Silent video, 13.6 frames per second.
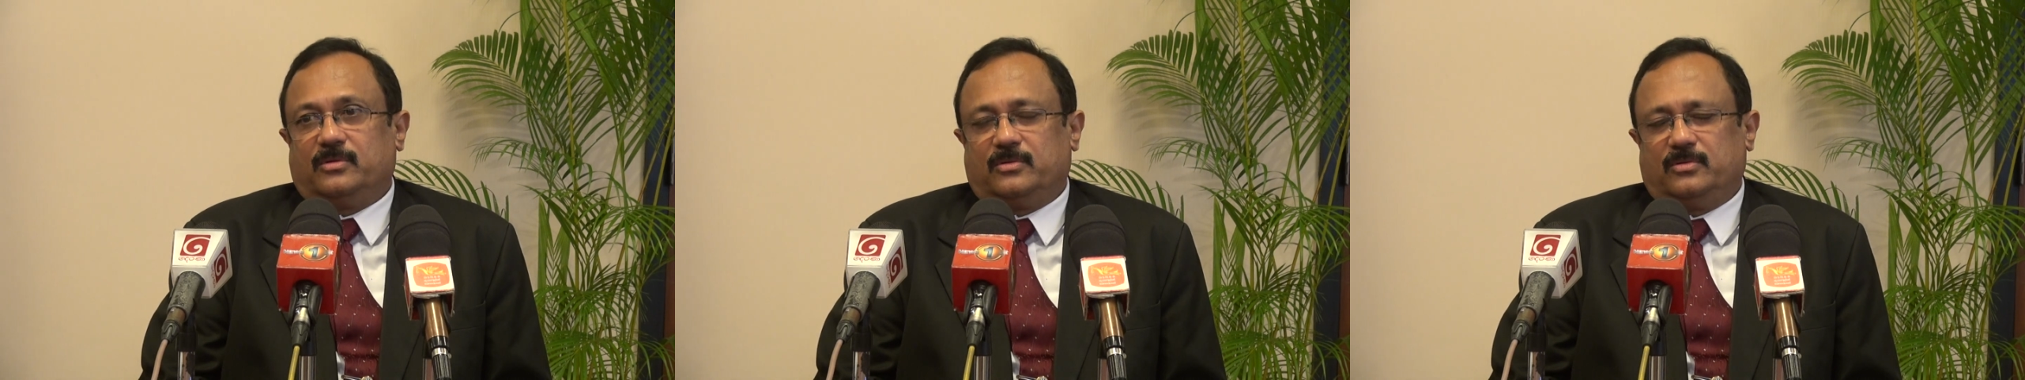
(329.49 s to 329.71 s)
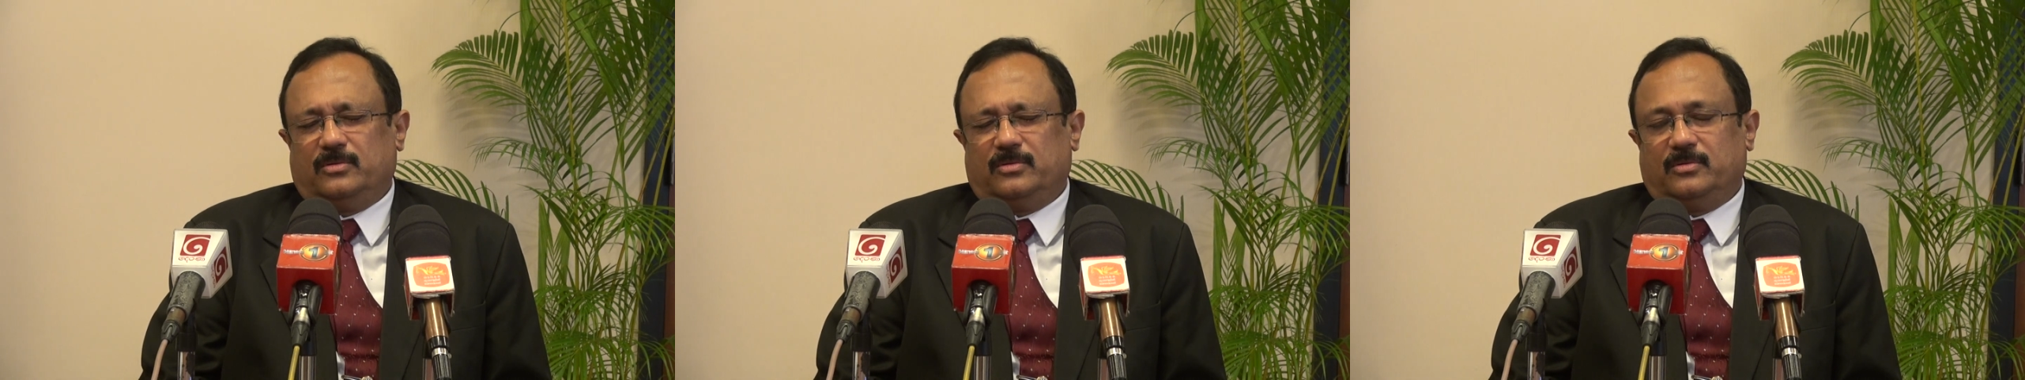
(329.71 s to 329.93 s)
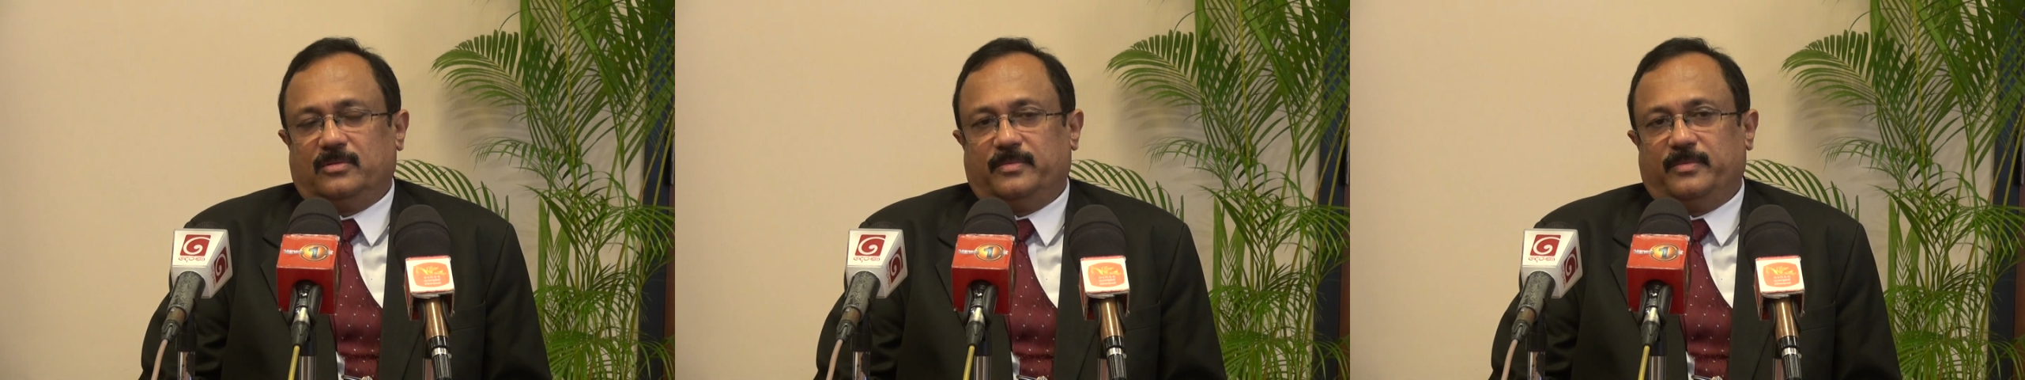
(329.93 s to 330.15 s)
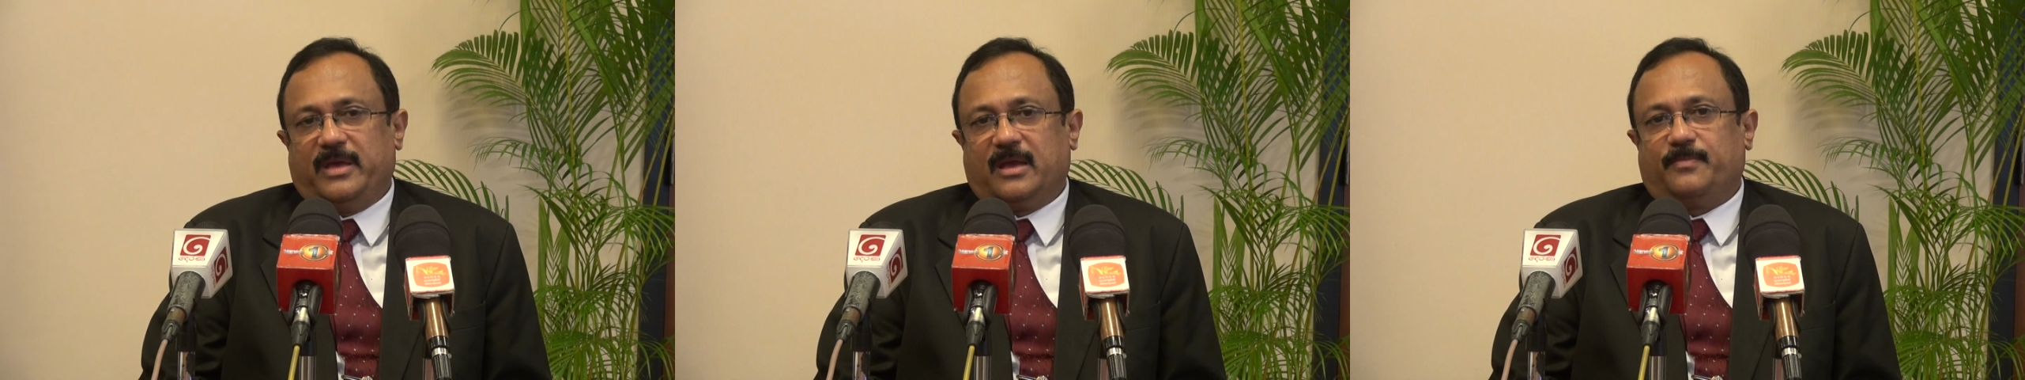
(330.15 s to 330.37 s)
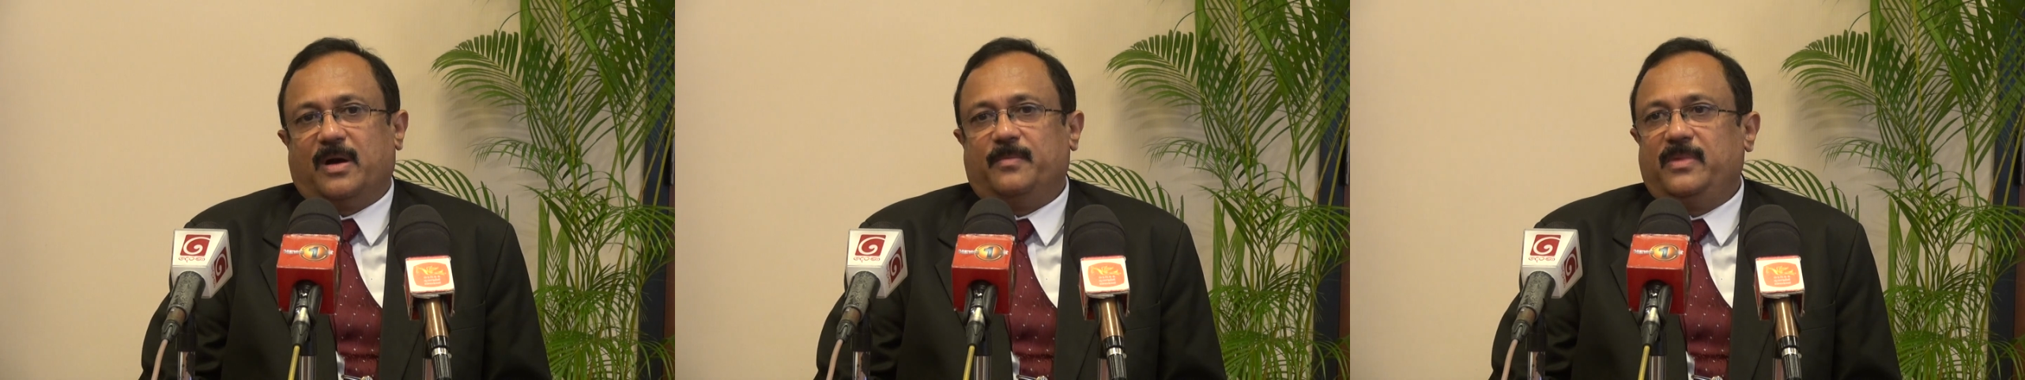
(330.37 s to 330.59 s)
to
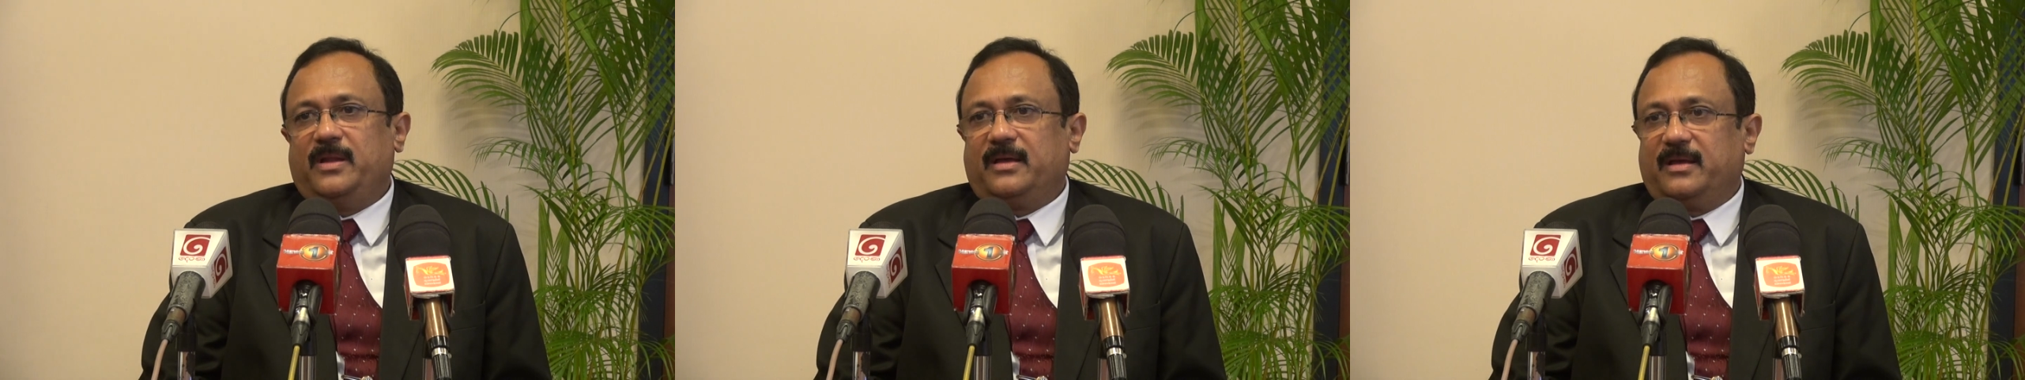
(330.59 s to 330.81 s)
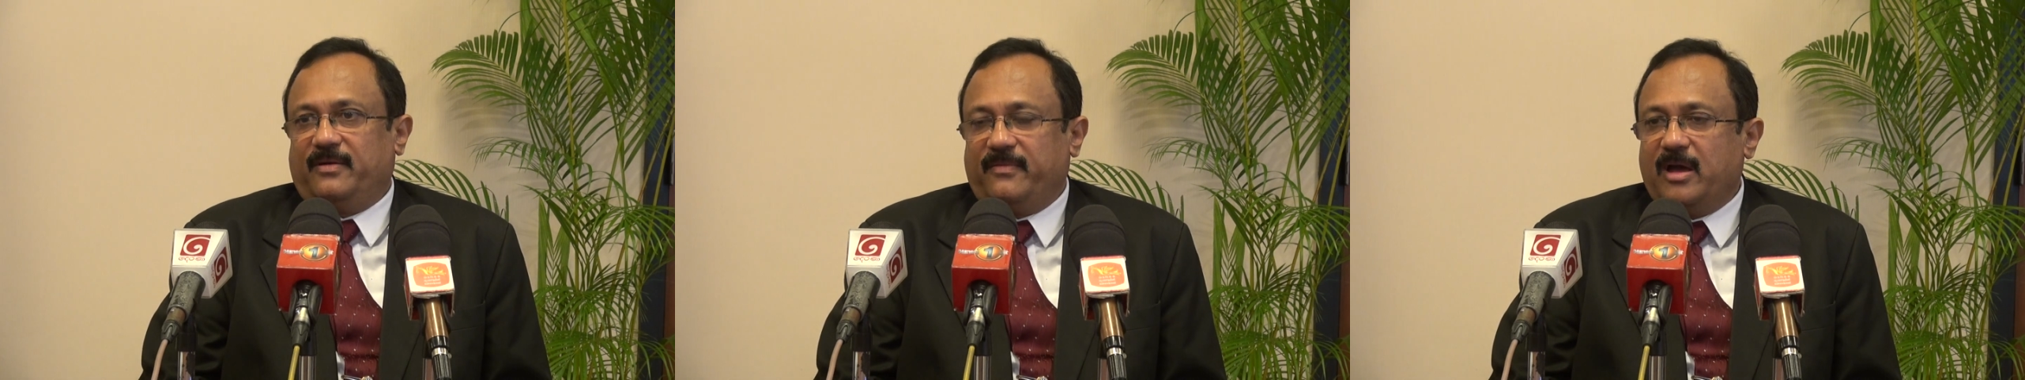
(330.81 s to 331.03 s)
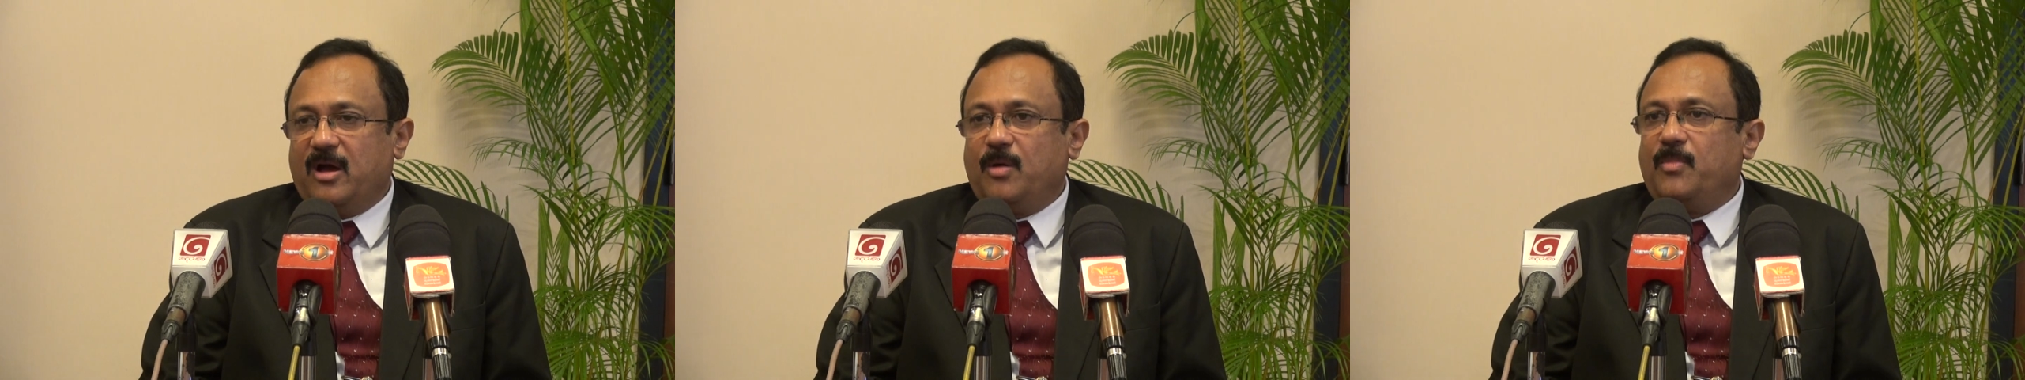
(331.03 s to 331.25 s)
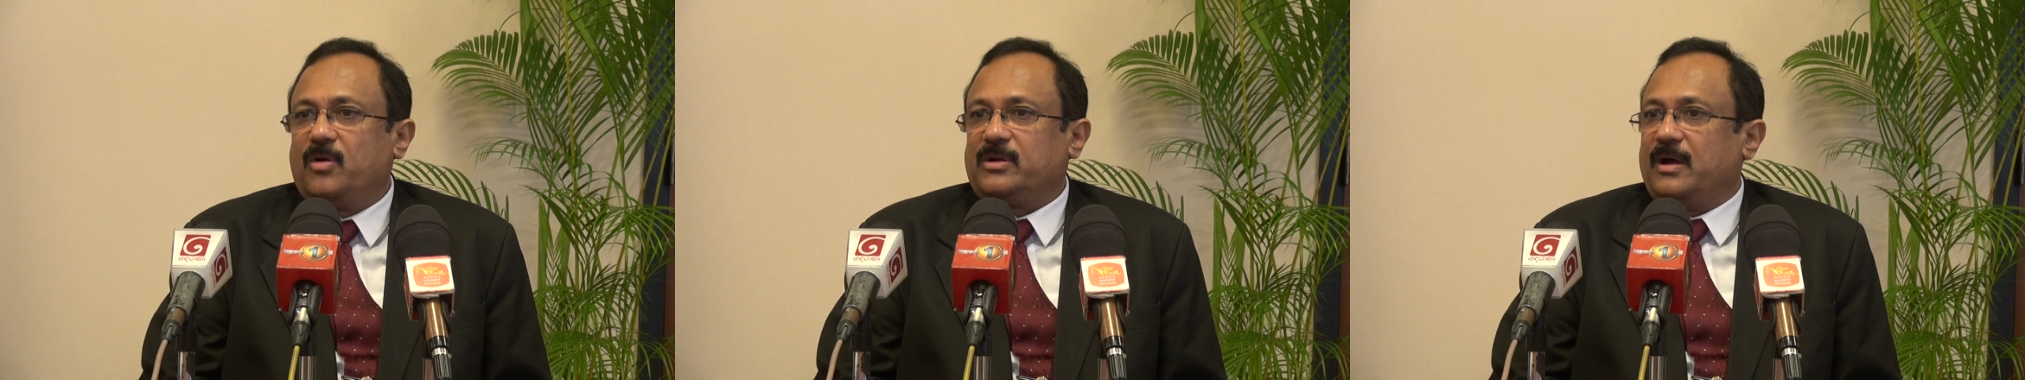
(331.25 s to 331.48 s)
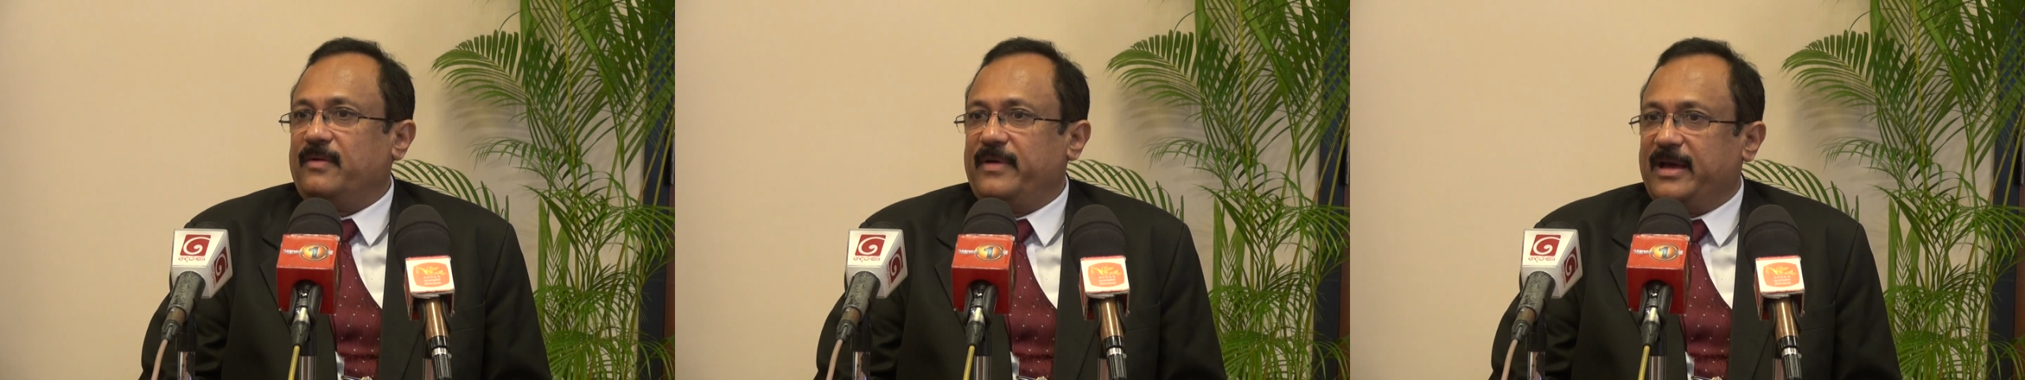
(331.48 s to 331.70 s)
make public aware
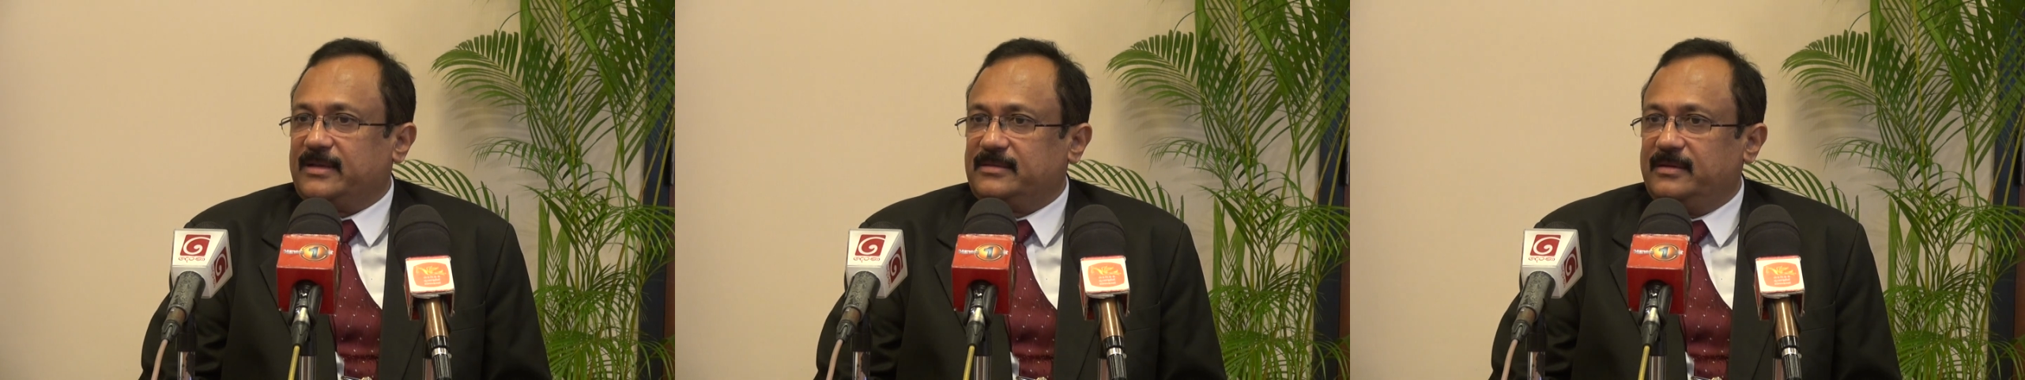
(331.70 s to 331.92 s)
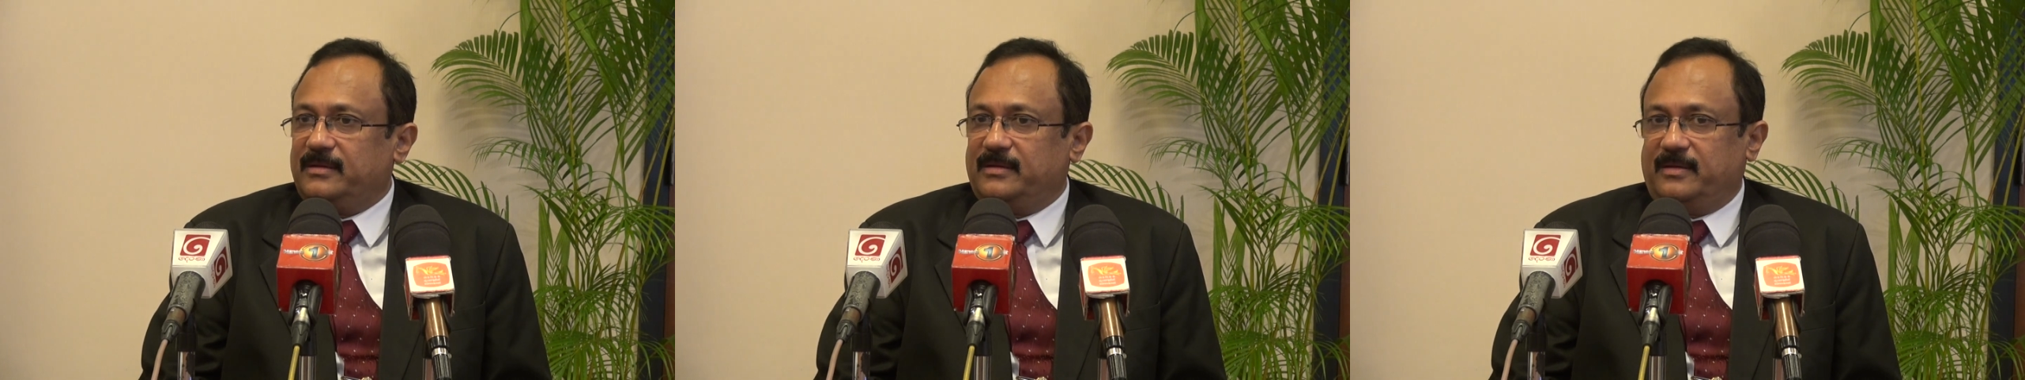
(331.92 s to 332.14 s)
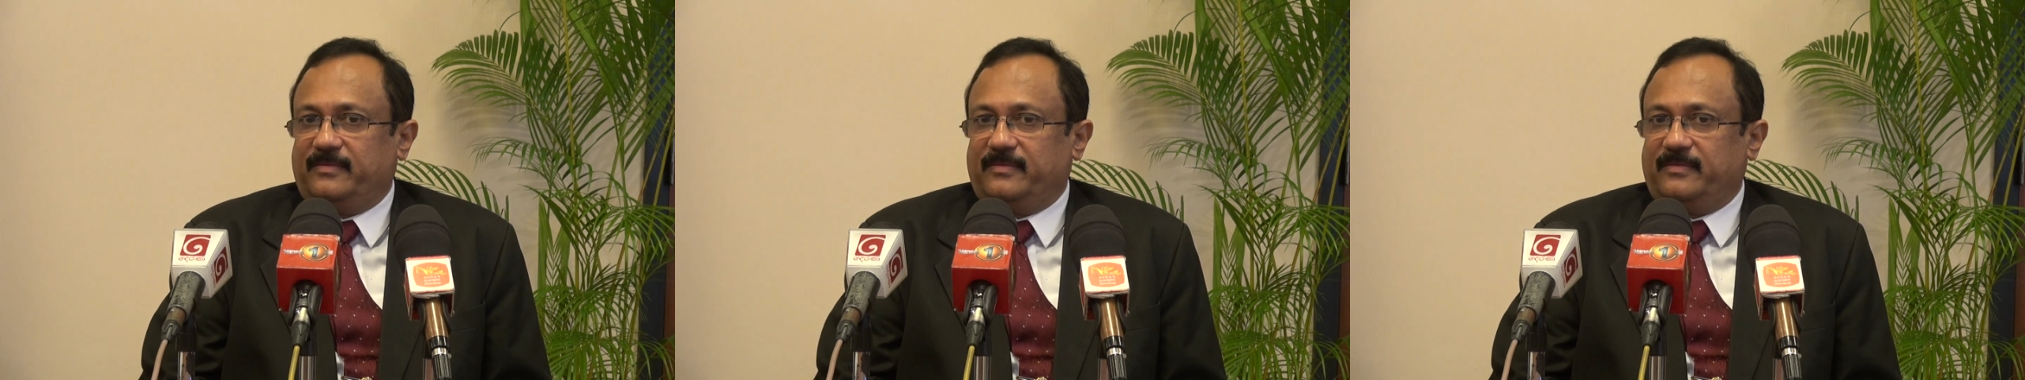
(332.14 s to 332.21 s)
about our act uh,